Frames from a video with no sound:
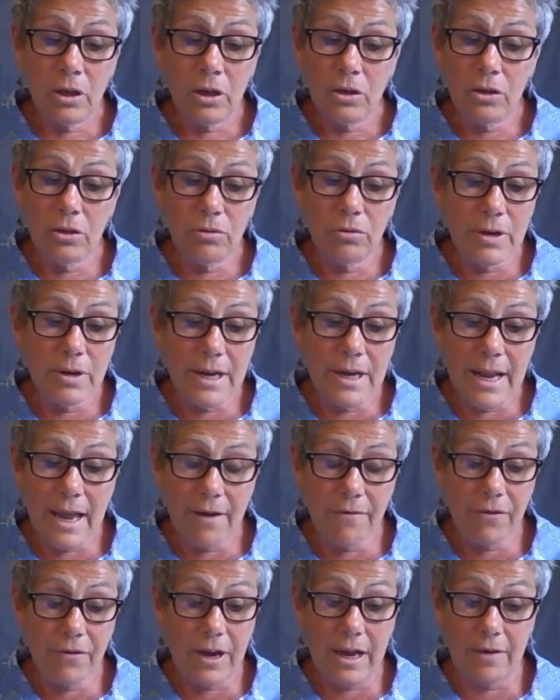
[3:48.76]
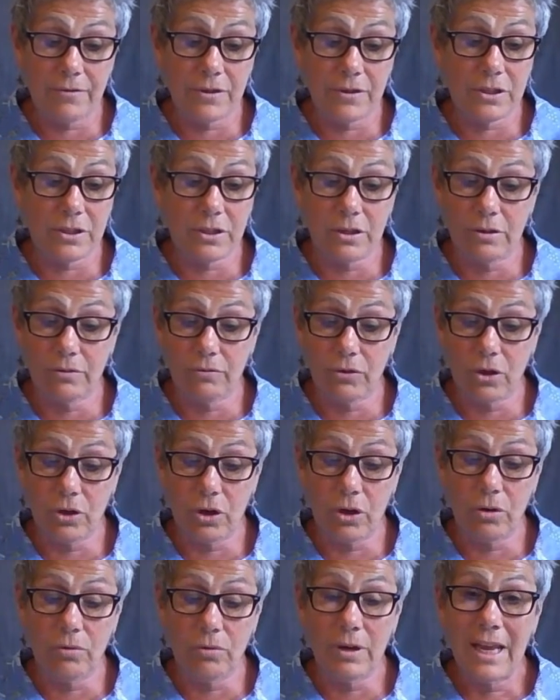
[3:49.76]
You'll never have a son of your
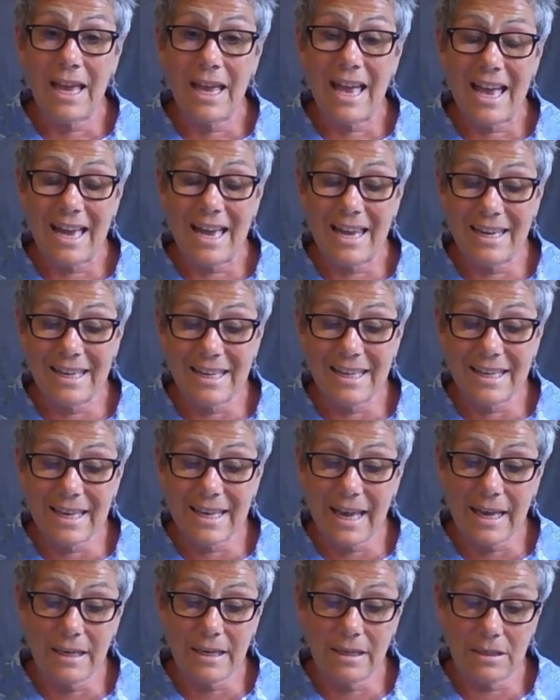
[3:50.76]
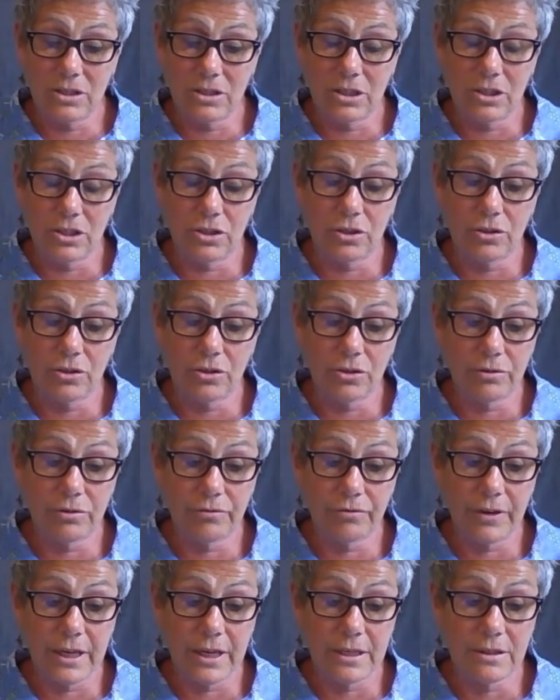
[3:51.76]
own." And again she turned her
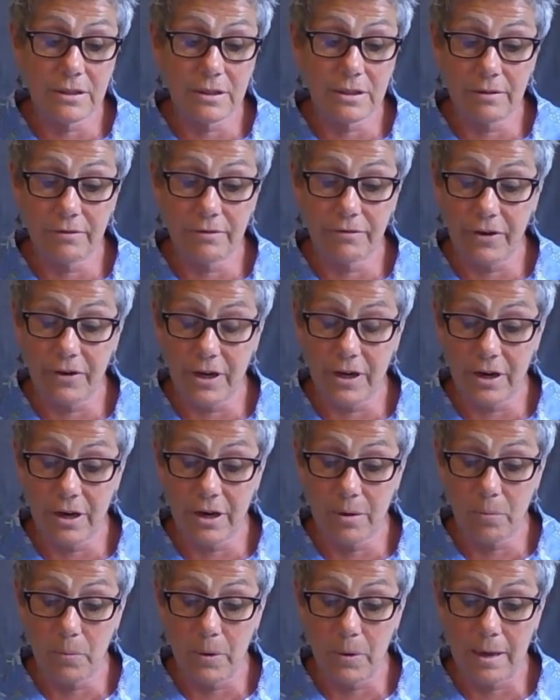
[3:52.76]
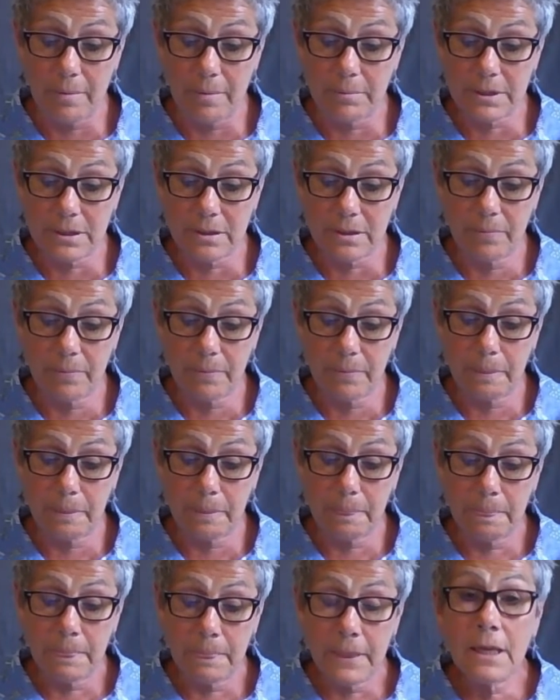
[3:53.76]
face to the fire and wept.
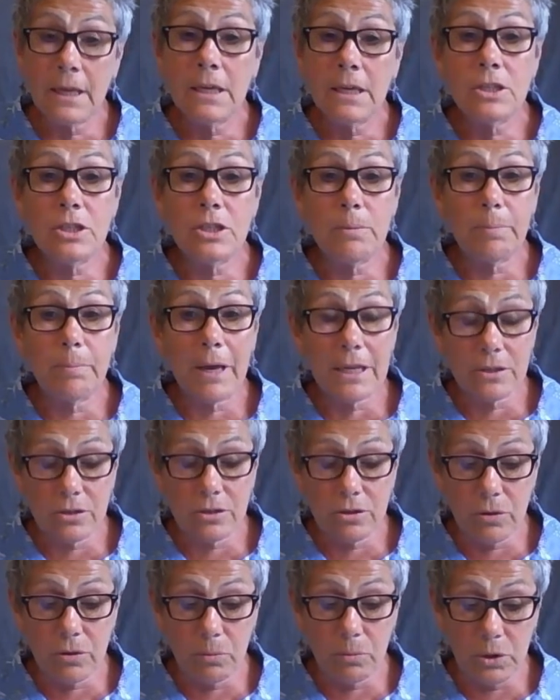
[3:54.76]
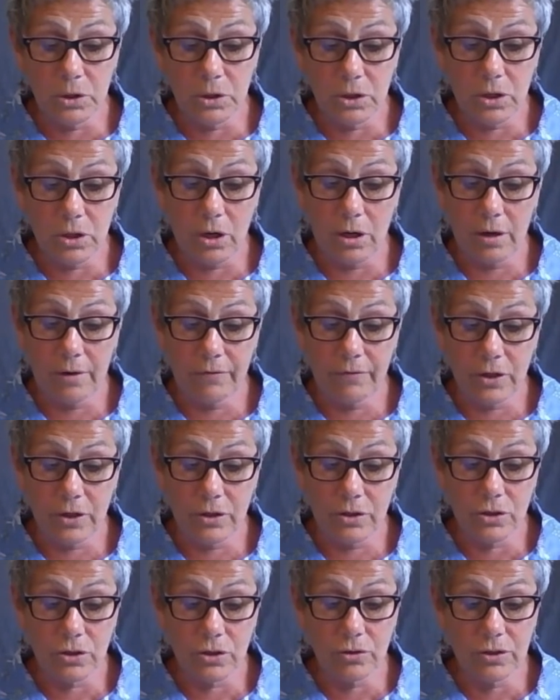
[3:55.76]
Geppetto the
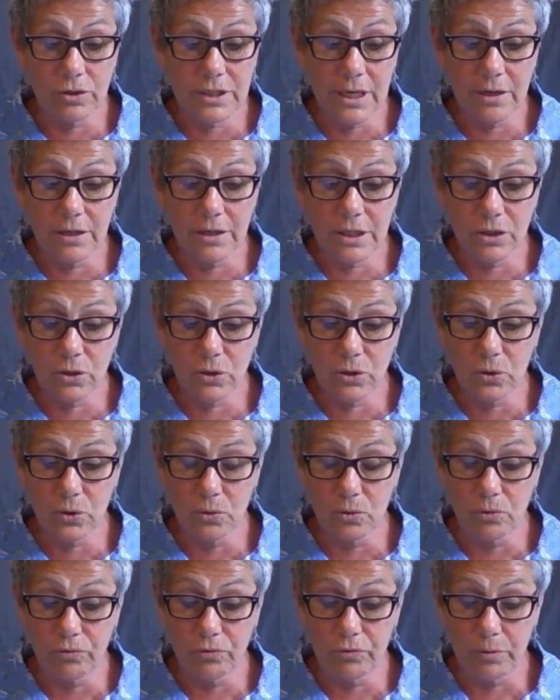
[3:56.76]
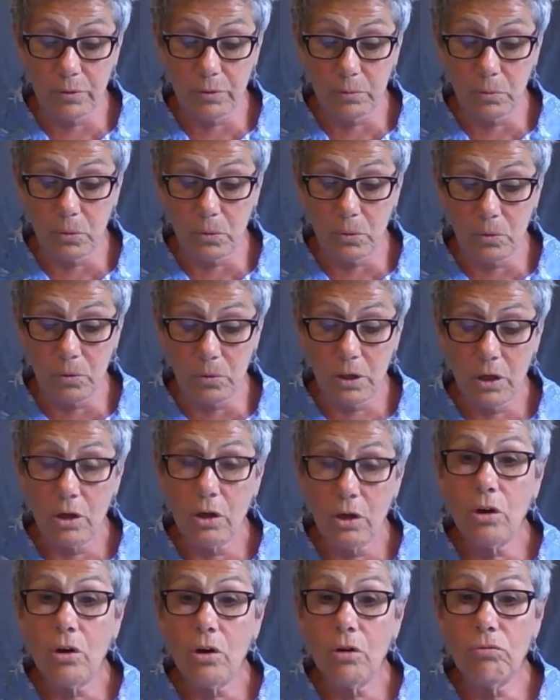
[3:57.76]
woodcarver took down his tool from the wall,
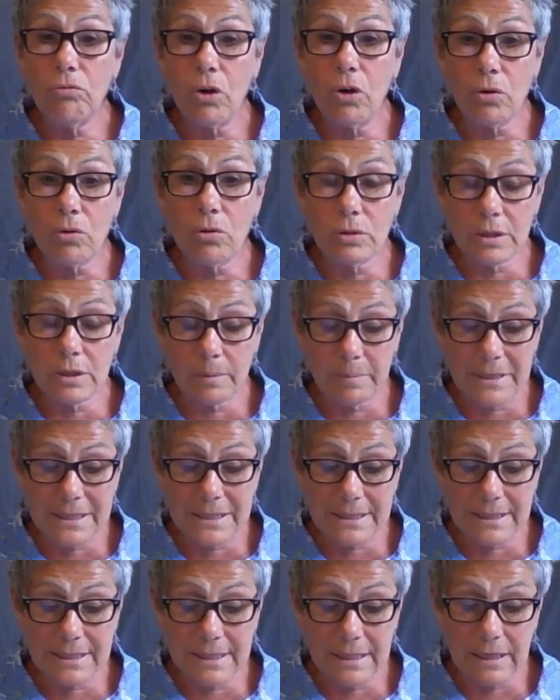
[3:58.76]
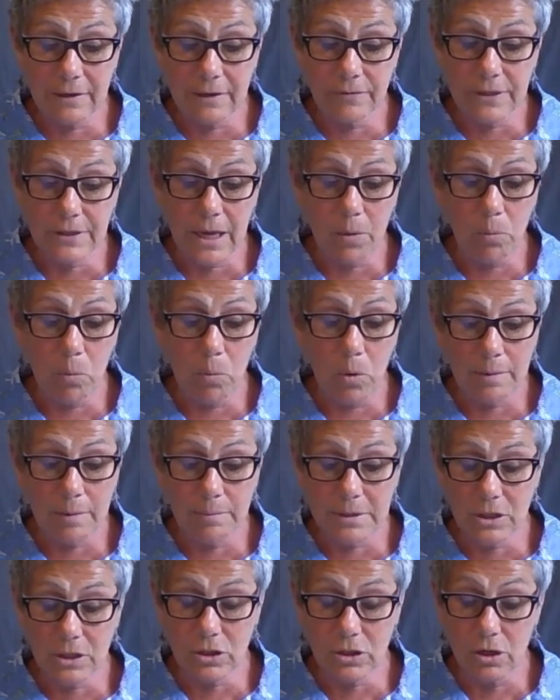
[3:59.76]
rolled up his sleeves, and
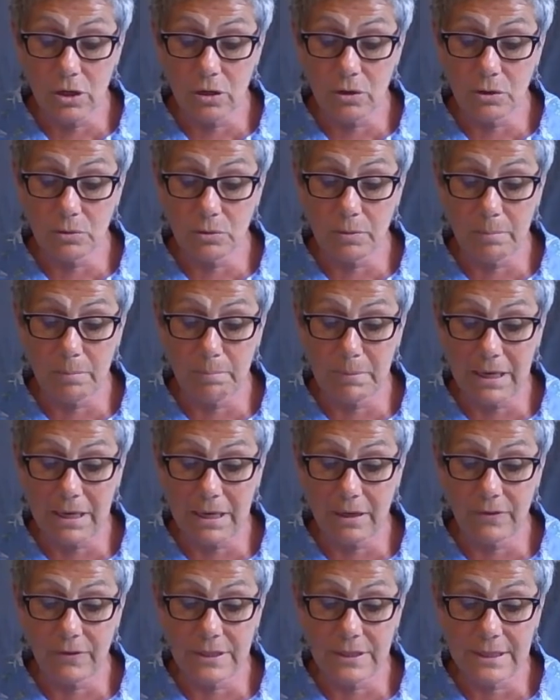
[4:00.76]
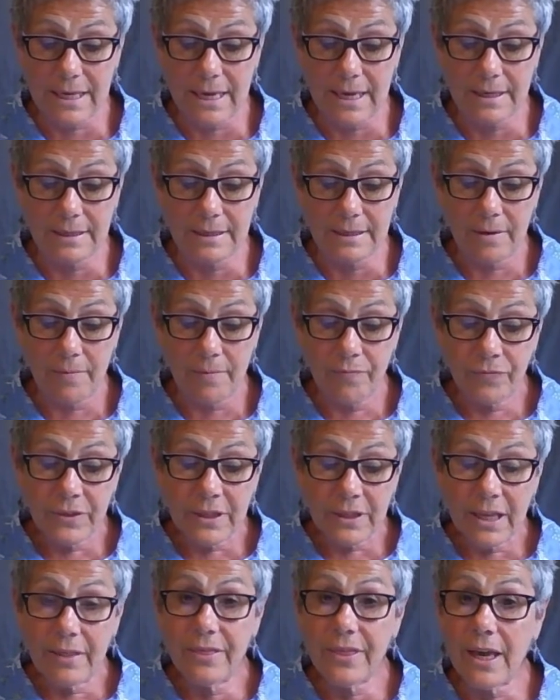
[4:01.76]
wiped nose with the back of his hand.
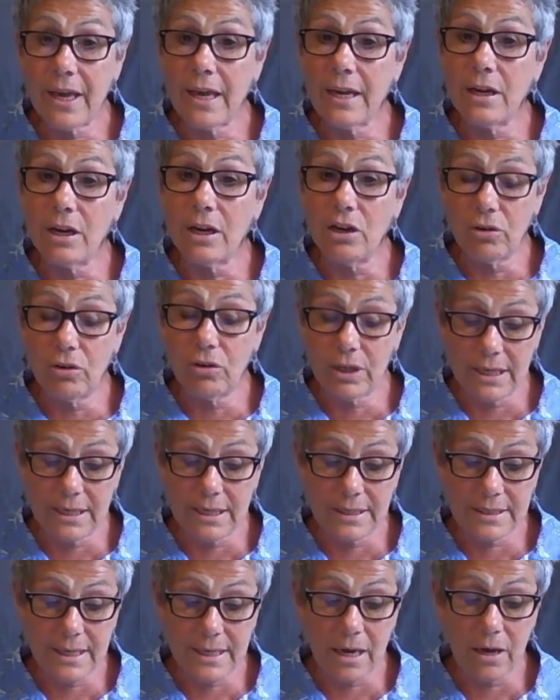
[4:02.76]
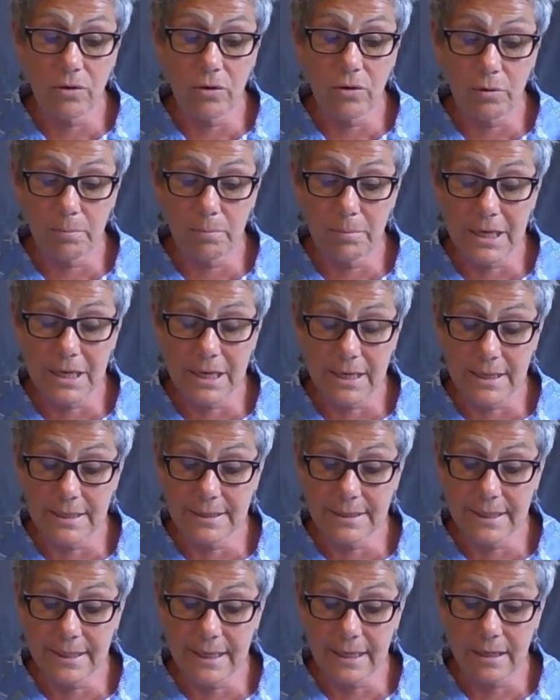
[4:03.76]
Then, looking down on me, he
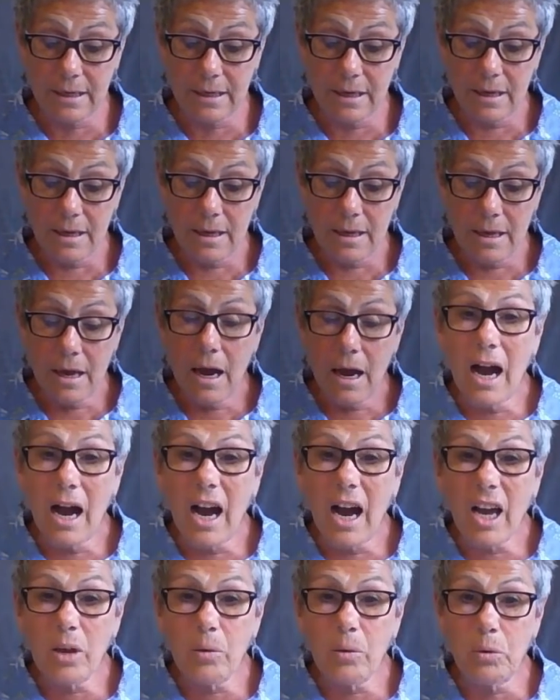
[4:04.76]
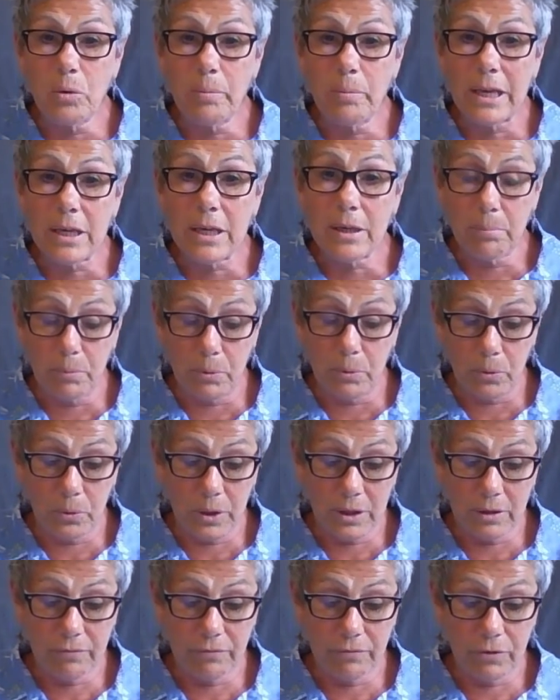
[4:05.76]
said, "I will make a
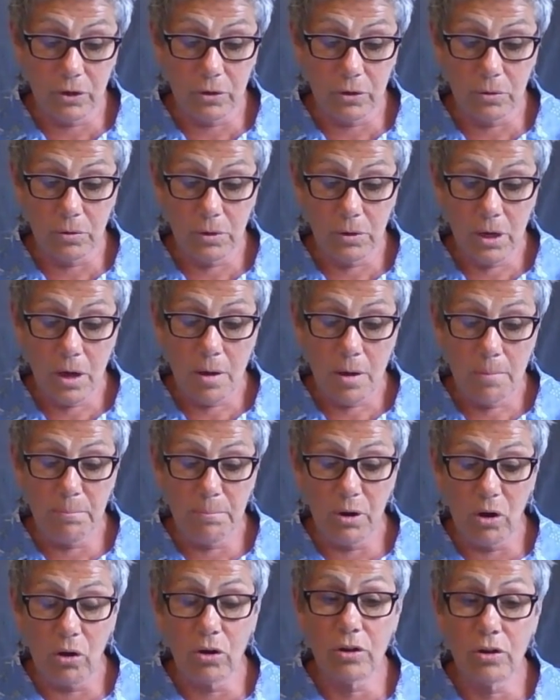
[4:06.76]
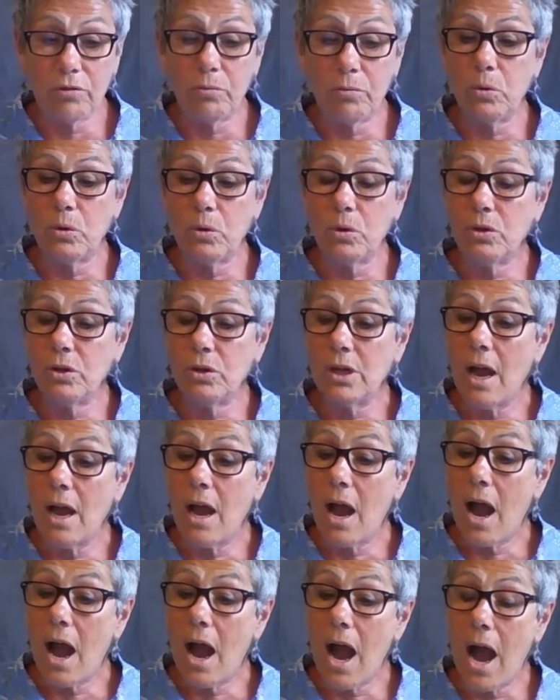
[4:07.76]
boy of you, block of wood.
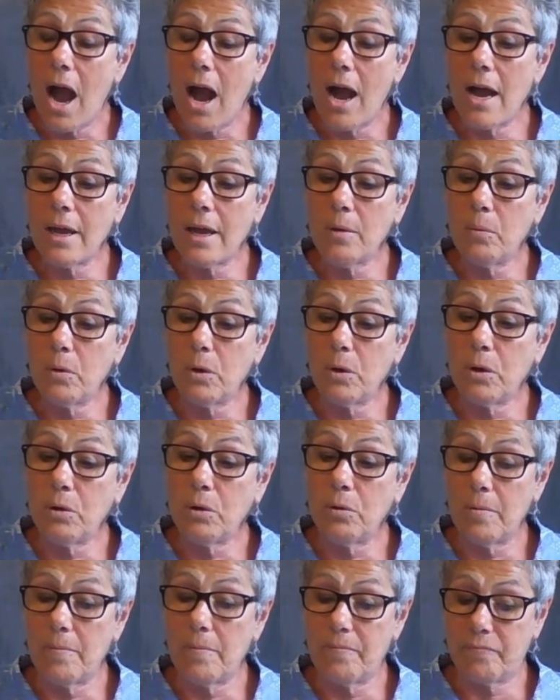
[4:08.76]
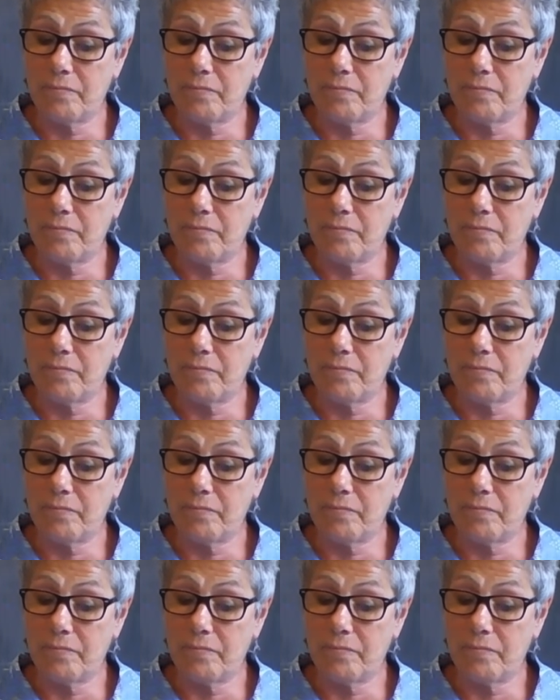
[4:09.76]
I will